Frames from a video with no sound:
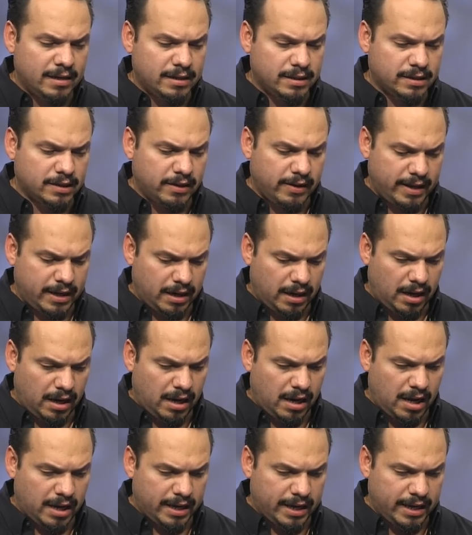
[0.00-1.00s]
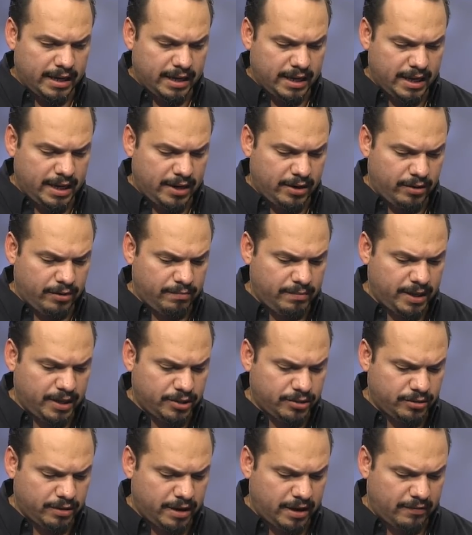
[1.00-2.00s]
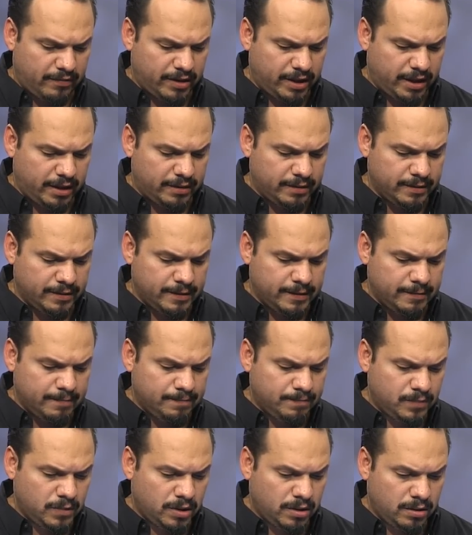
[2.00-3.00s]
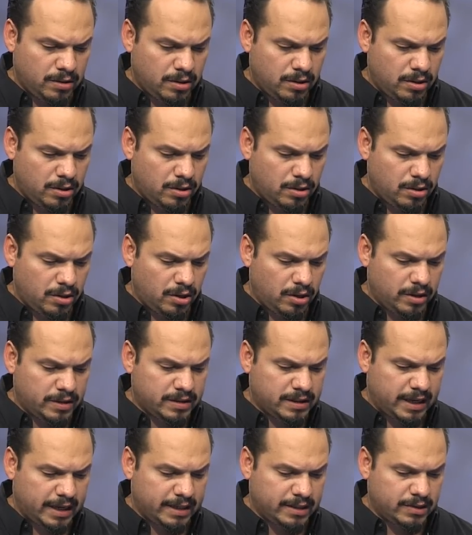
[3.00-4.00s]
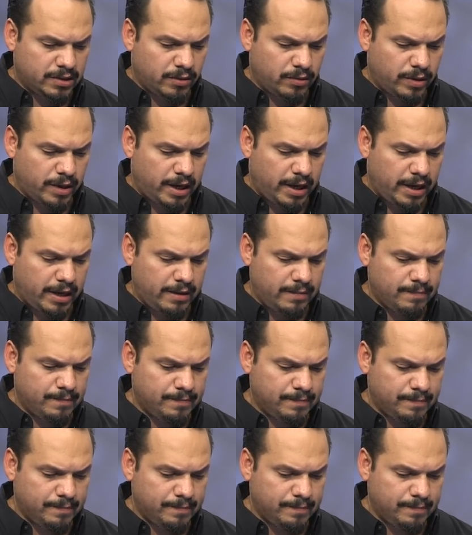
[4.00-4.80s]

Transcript: Let's go ahead and log in here, make sure that everything looks like it's okay.